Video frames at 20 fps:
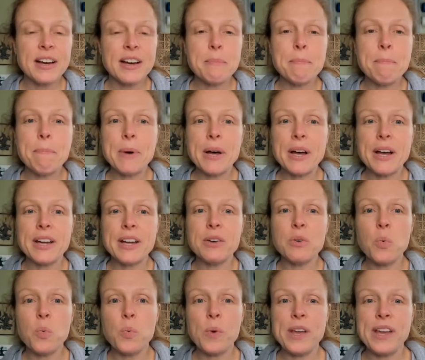But
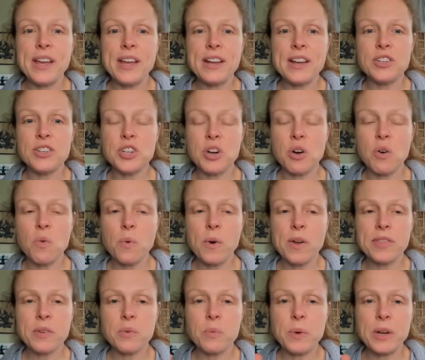we don't
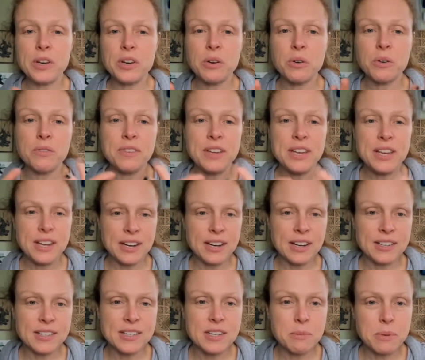want the window of
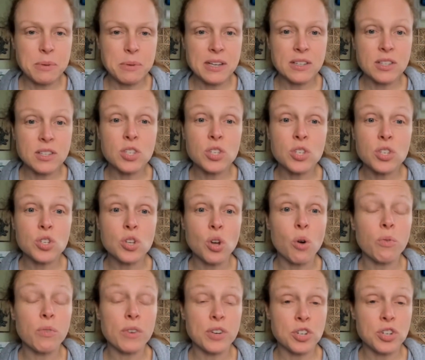eating to be
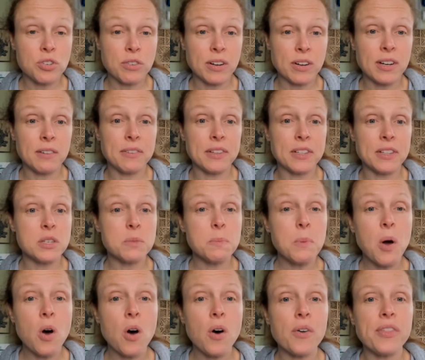so restrictive and
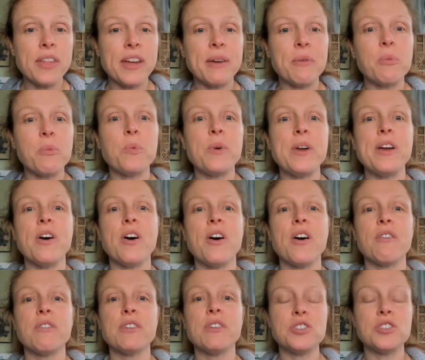small that we
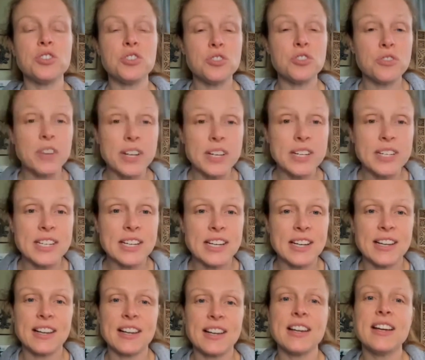are
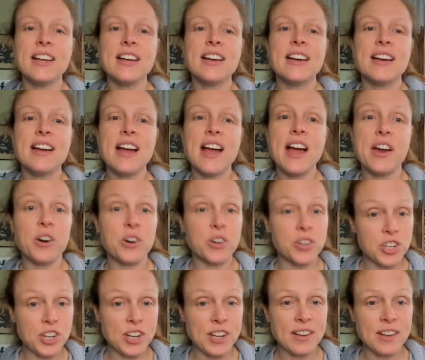restricting
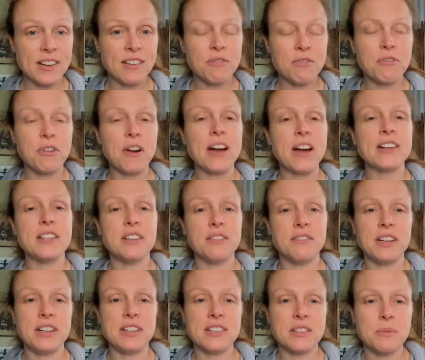energy for
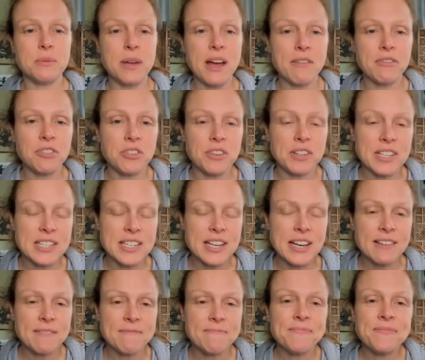activities that we have during the
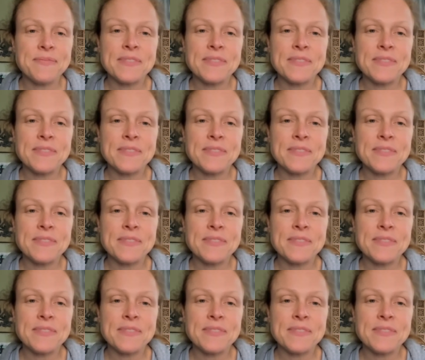day.